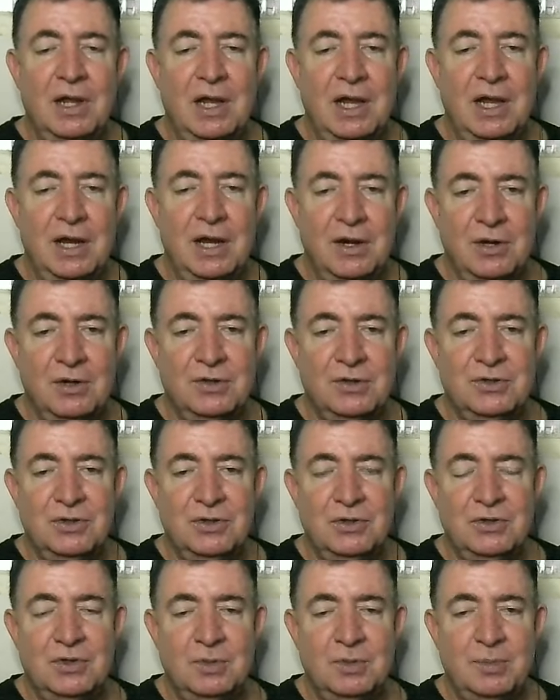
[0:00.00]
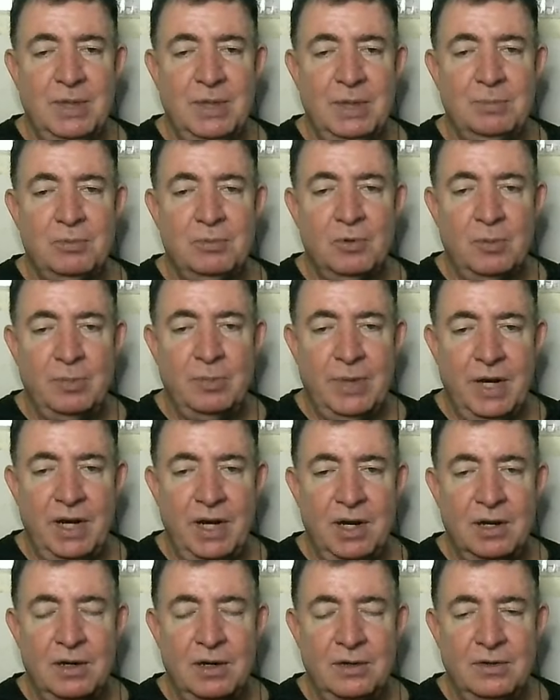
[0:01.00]
I urge you to be
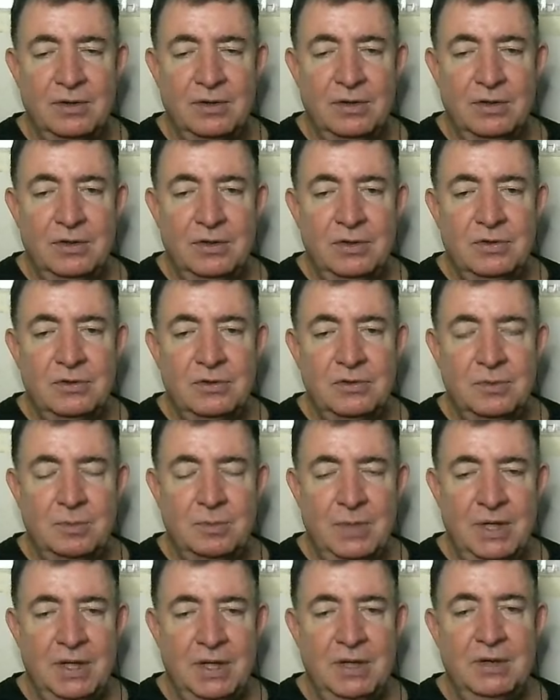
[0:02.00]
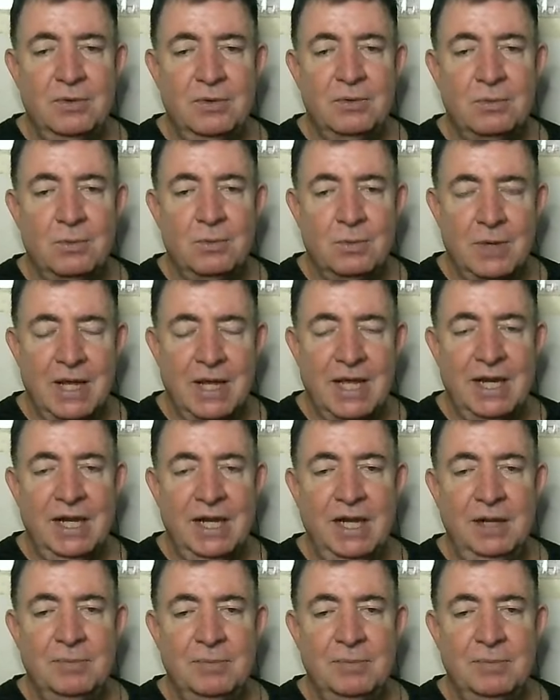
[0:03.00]
prepared, to be ready